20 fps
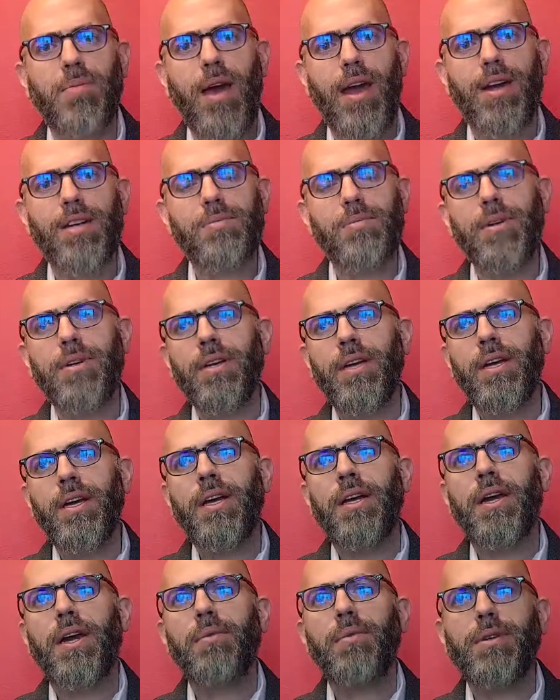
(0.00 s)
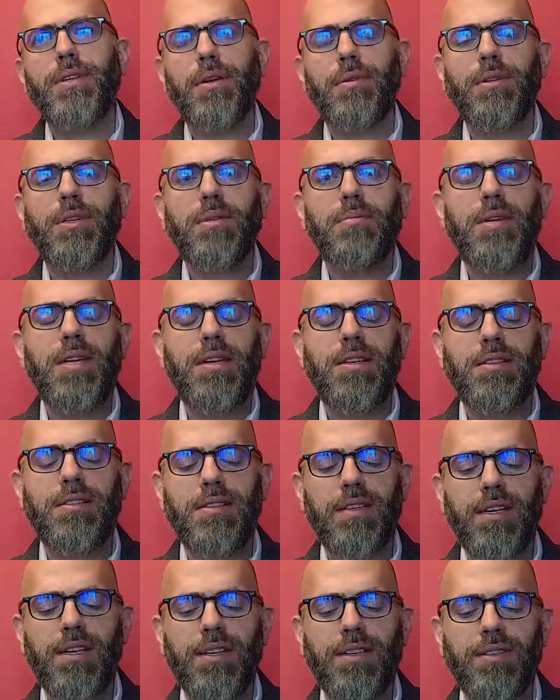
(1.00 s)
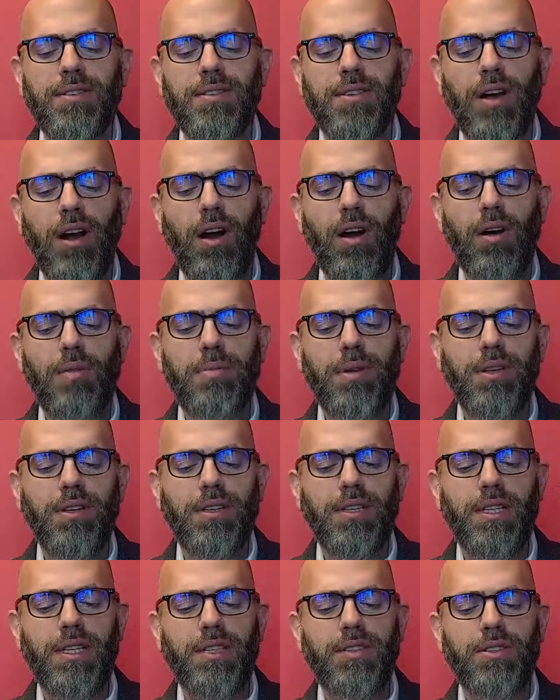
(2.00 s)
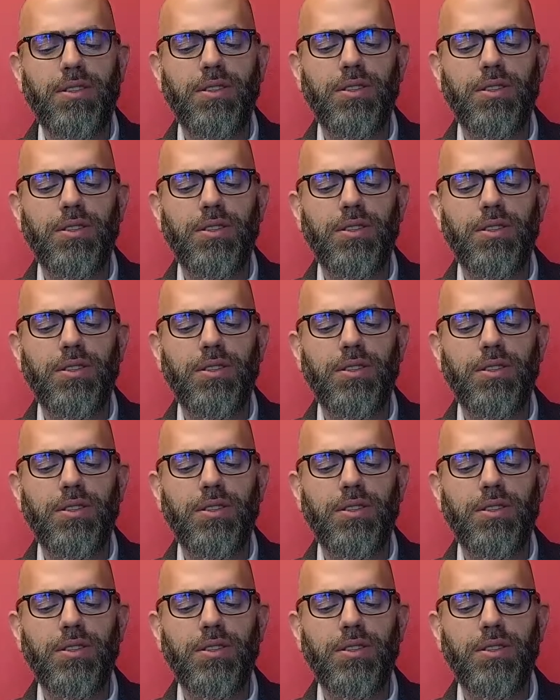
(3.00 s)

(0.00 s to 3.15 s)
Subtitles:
management. And what that really means is our ability